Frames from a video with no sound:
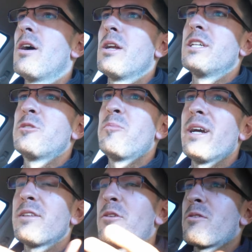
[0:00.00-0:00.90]
I'd
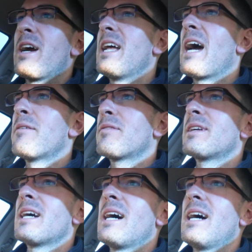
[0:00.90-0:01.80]
expect throughout
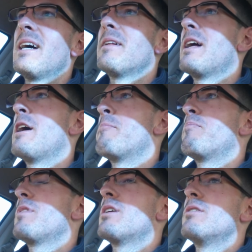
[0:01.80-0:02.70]
Africa, um,
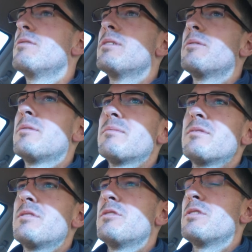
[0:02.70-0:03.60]
you know,
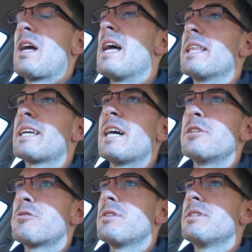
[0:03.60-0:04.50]
other
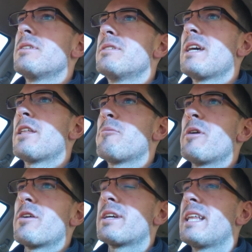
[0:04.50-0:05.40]
countries in South
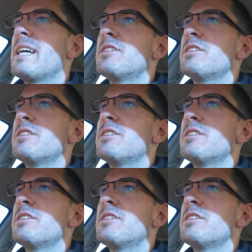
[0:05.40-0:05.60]
America, they